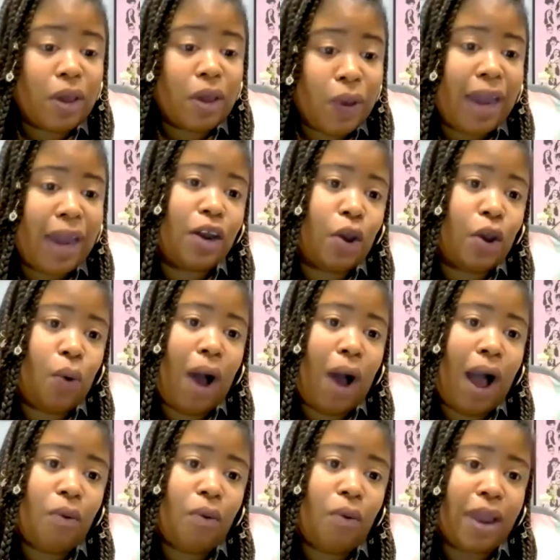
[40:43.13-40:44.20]
We got to know
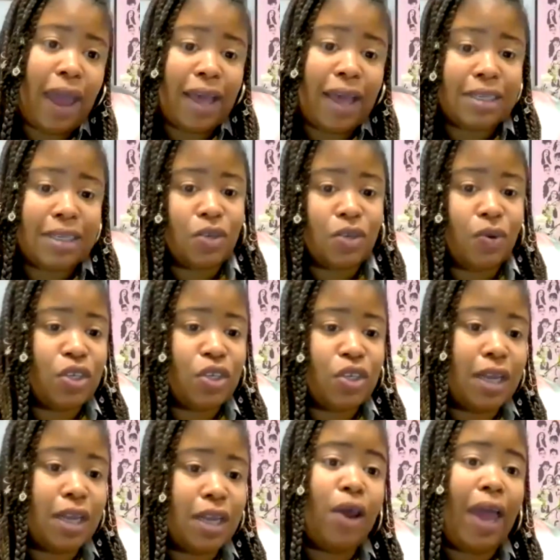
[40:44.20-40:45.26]
how we're asking these
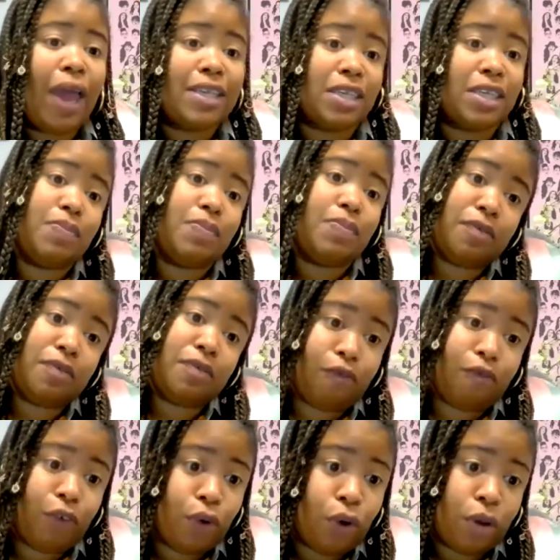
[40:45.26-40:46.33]
questions and how to ask it
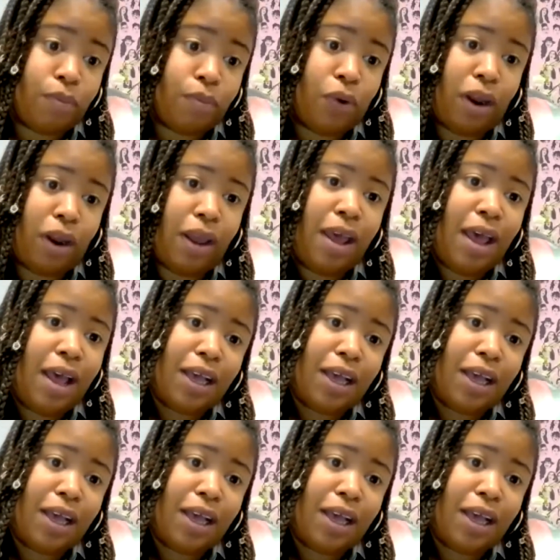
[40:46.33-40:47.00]
specifically for your community.